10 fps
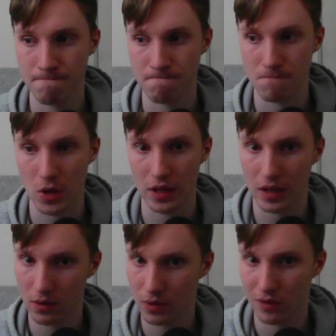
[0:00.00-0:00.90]
Okay, now
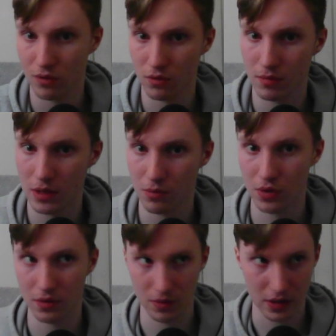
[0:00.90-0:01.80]
that we have those main
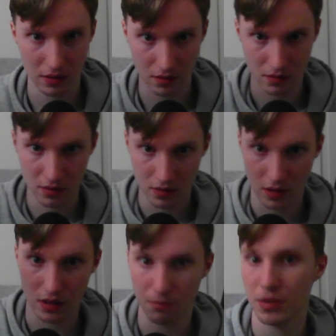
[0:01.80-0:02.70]
points, we got the
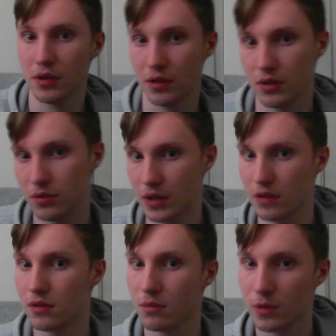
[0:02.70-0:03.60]
compare and
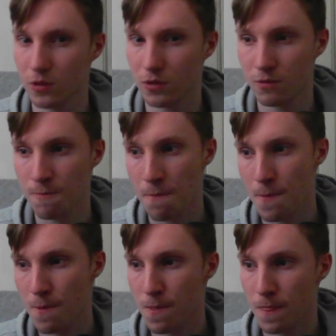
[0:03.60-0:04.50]
contrast almost.
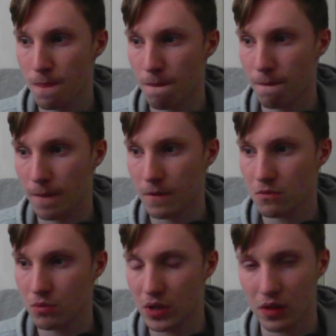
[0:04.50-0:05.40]

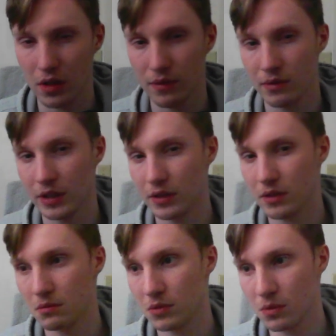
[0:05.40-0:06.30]
We can think of like
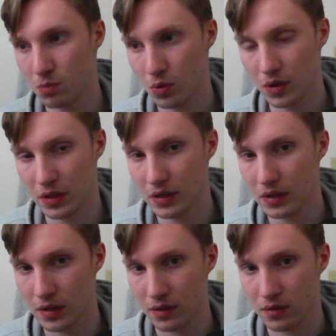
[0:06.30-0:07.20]
some supporting
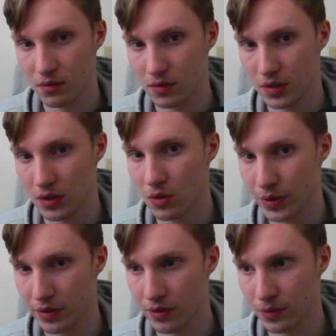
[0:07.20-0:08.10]
details to go
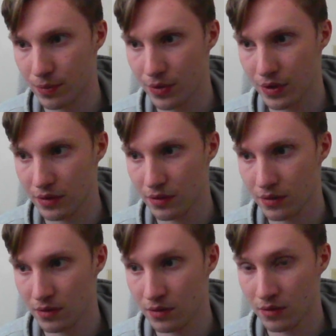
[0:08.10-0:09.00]
with those points.
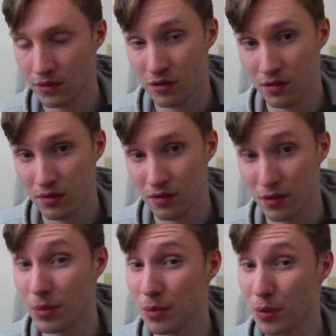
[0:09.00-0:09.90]

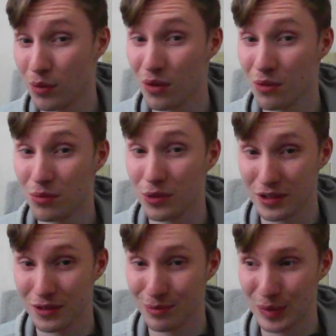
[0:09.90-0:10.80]
Remember, Rome
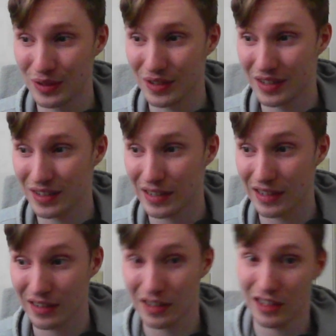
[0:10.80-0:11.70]
wasn't built in a
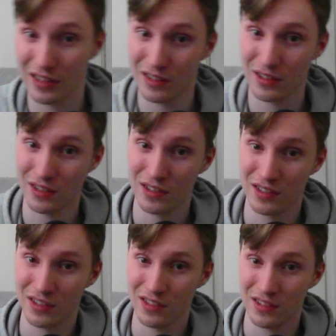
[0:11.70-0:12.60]
day, and
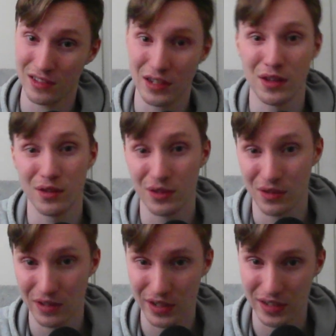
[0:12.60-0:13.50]
neither is a
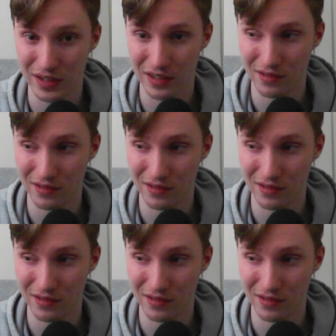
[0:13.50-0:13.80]
great essay.